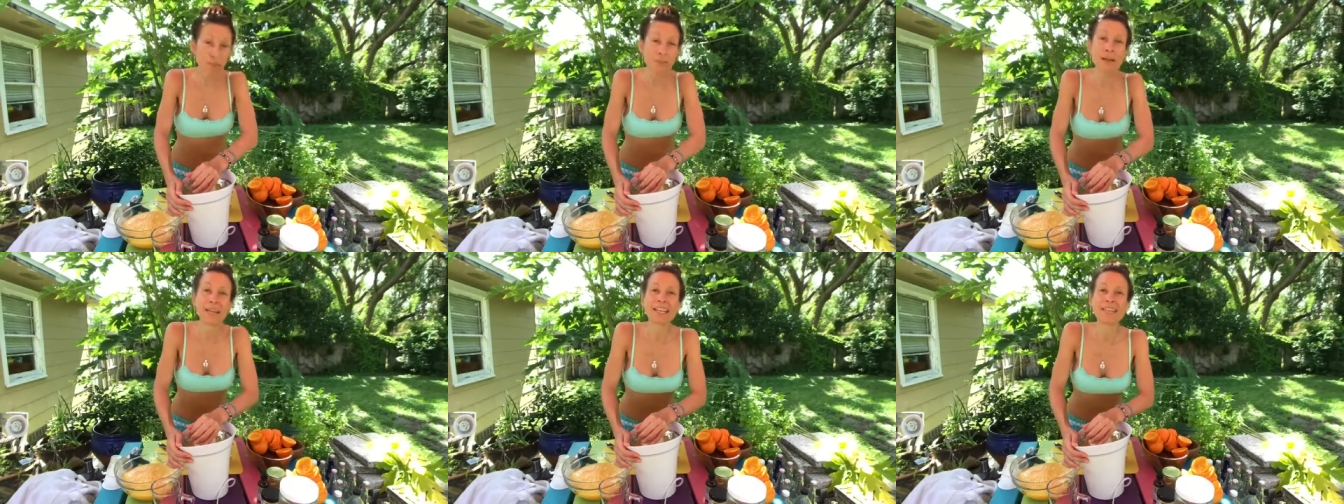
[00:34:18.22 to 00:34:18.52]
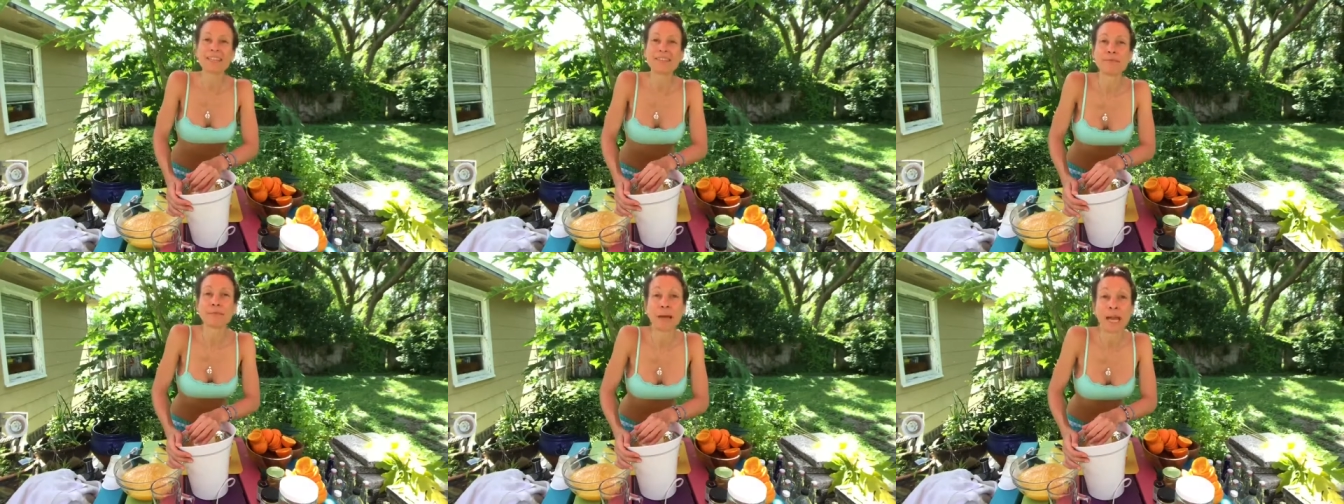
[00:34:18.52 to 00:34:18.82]
can make
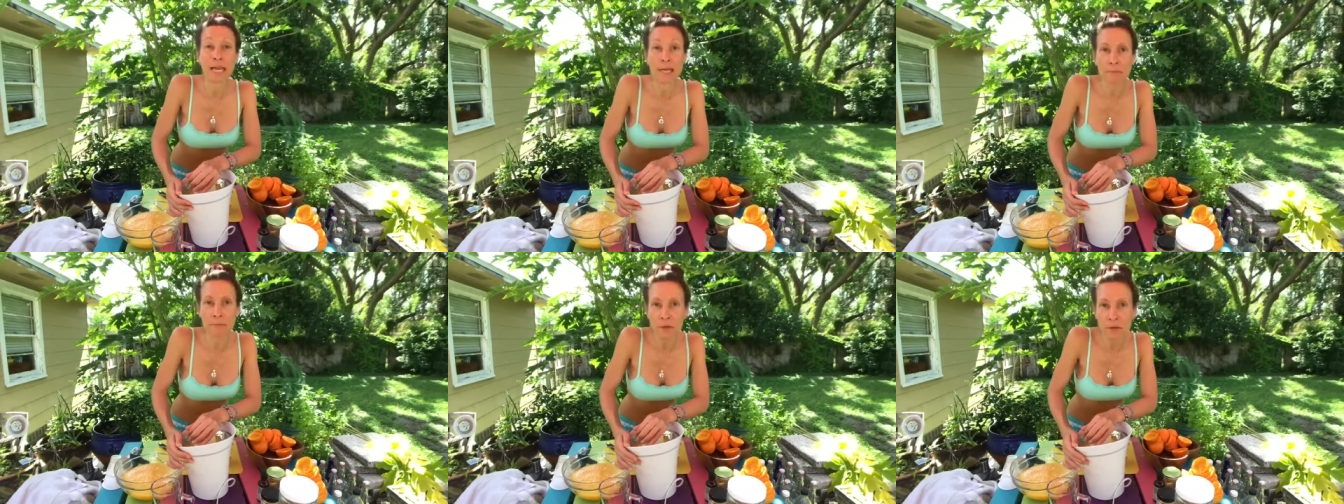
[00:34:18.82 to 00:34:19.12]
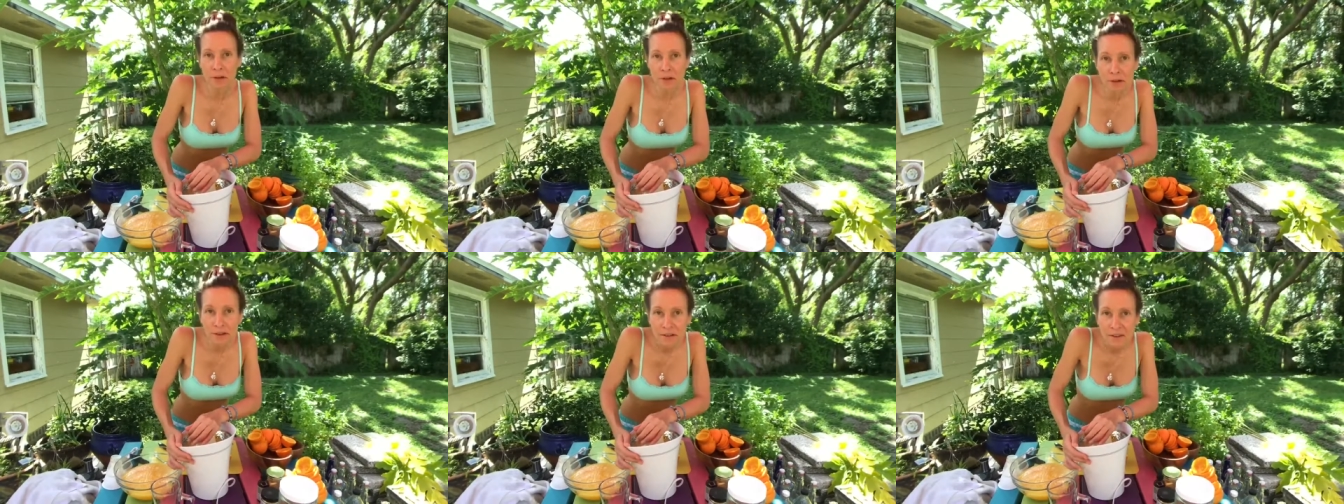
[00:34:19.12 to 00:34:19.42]

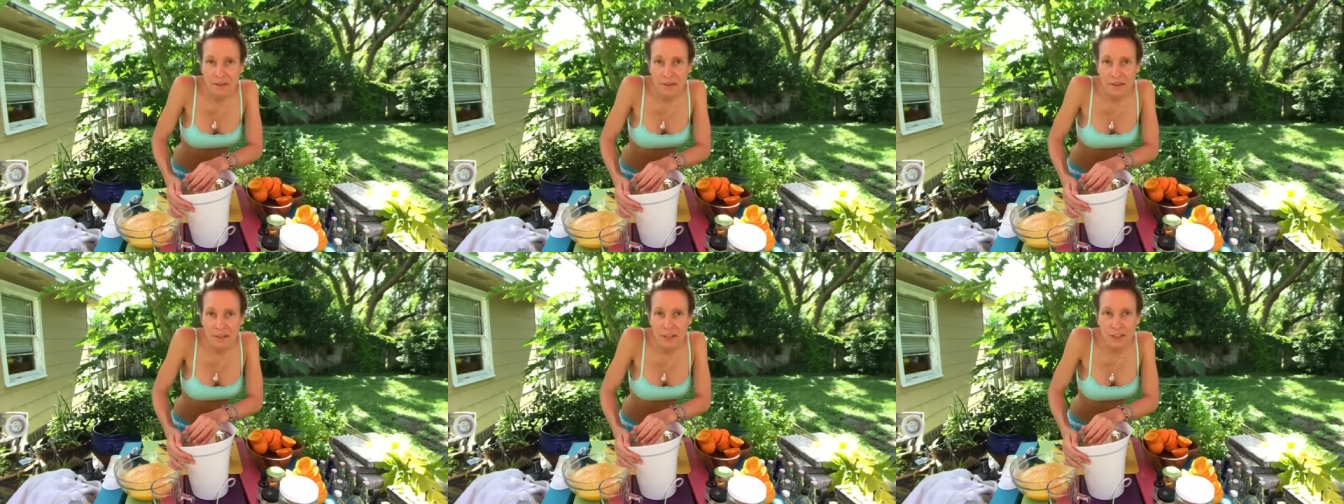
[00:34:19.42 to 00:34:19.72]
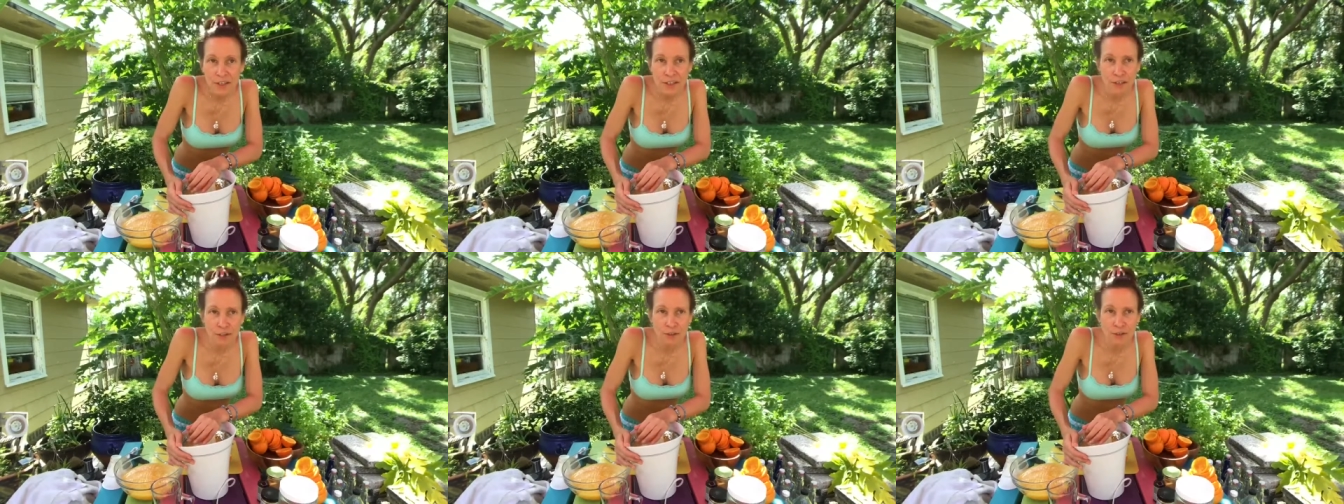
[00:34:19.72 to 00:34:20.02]
paper.
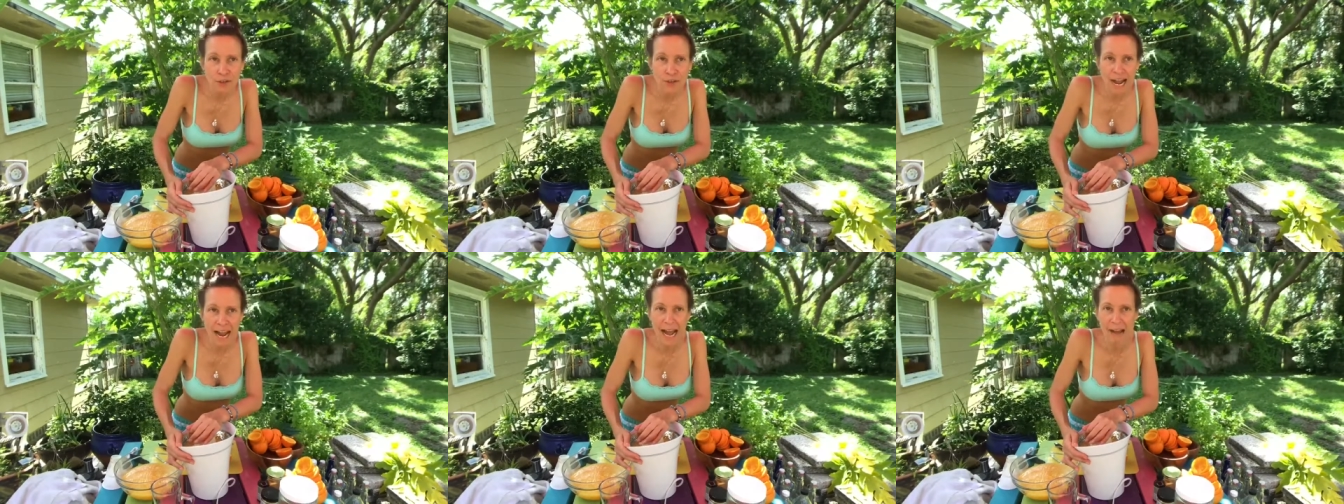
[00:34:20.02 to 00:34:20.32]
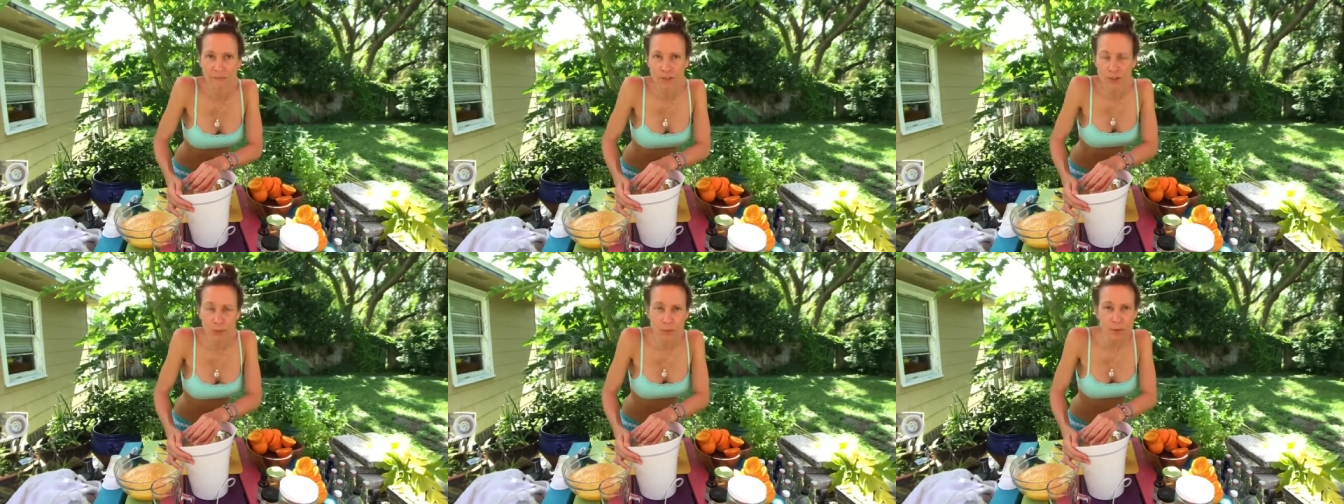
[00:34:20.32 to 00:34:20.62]
You can do
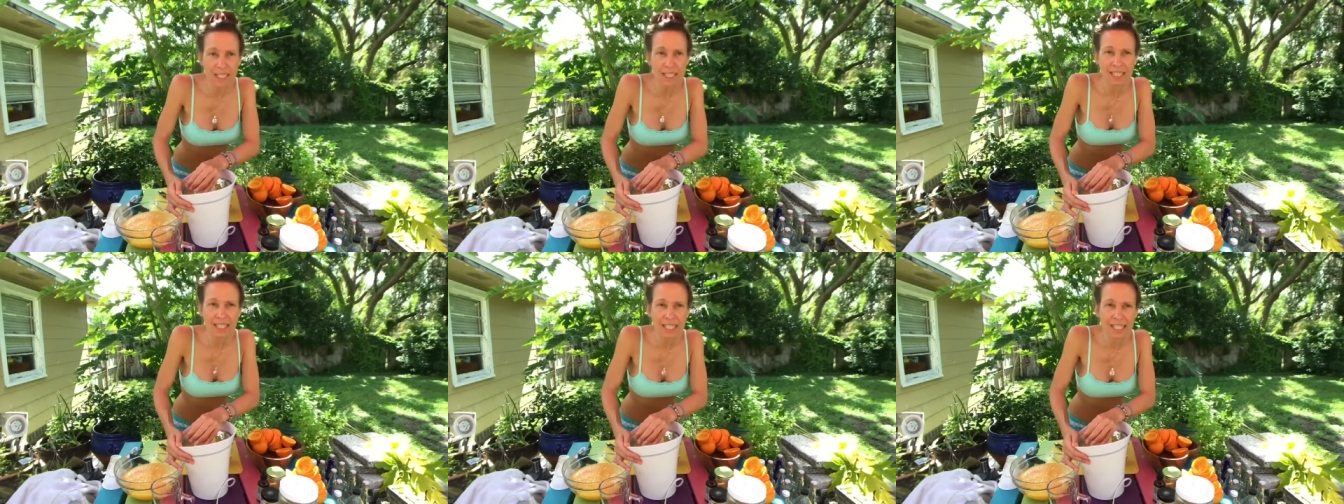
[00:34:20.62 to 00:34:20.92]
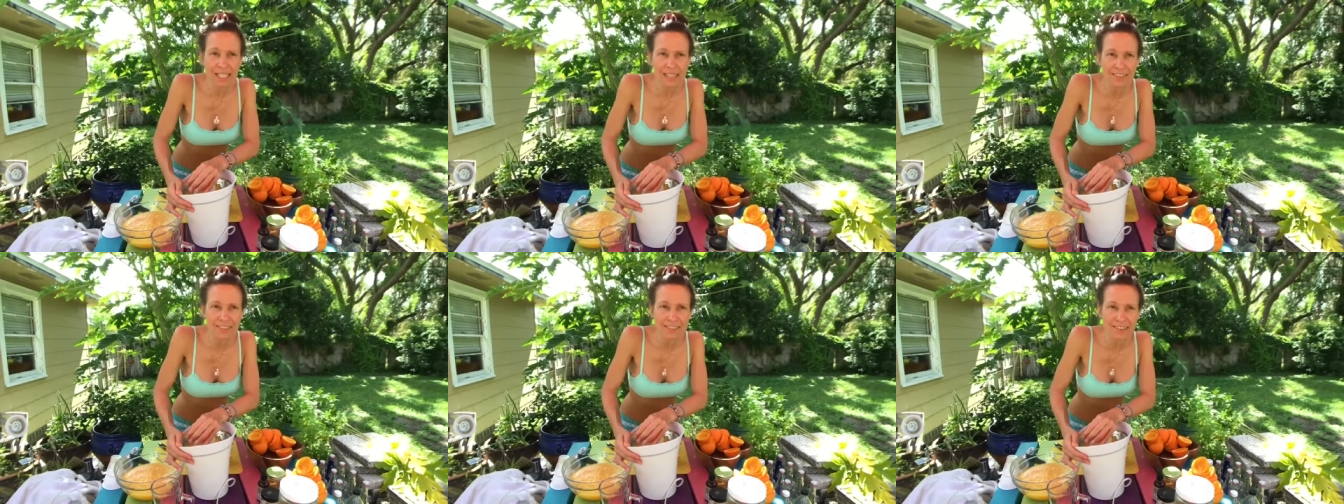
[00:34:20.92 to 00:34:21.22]
crafts with
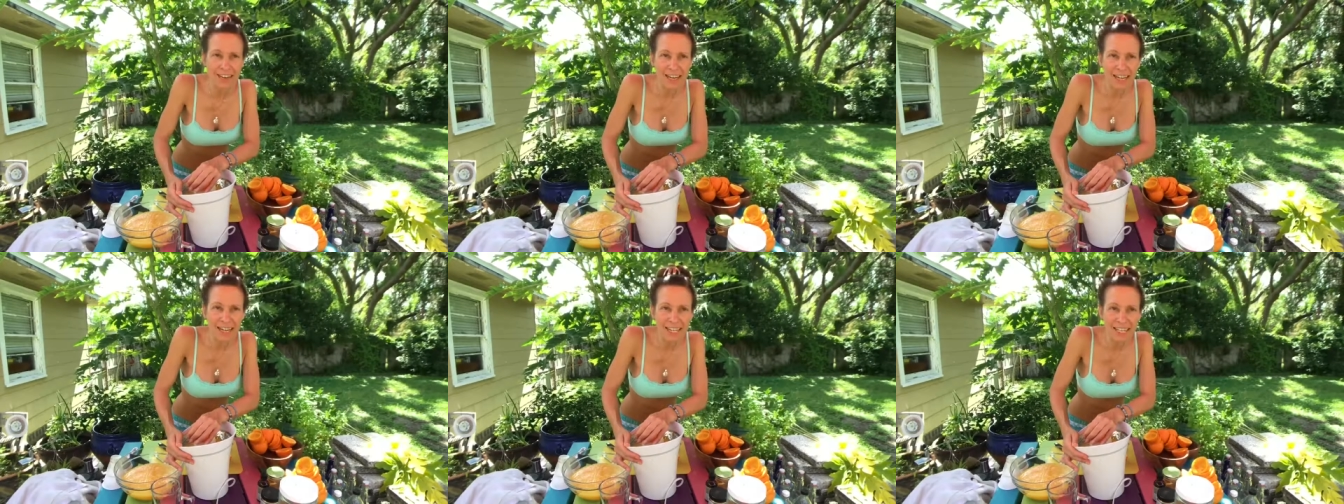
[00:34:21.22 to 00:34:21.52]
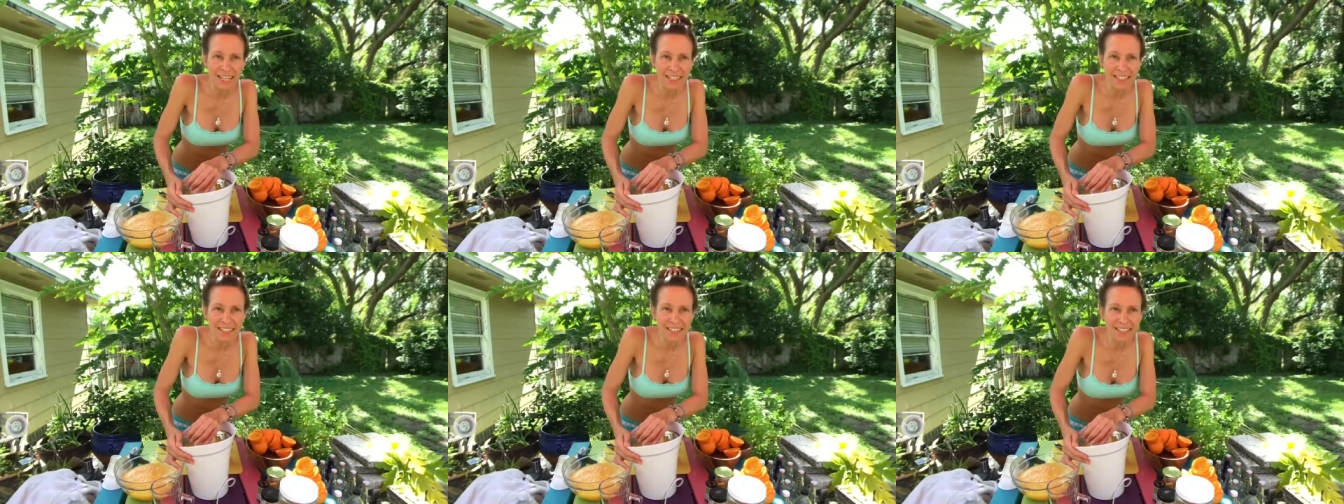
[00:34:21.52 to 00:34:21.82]
it,
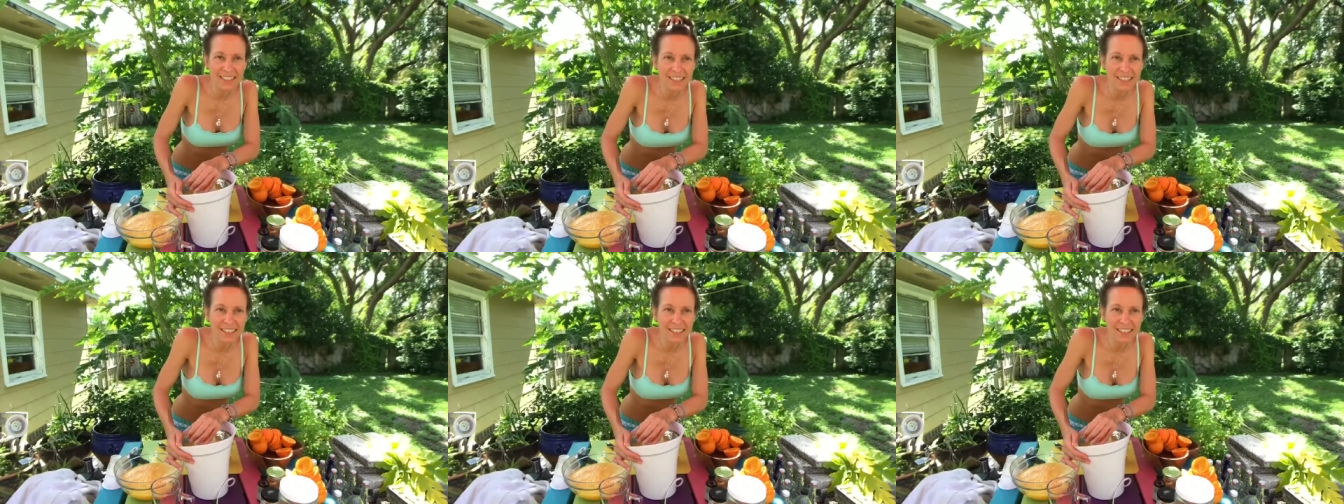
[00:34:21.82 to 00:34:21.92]
right?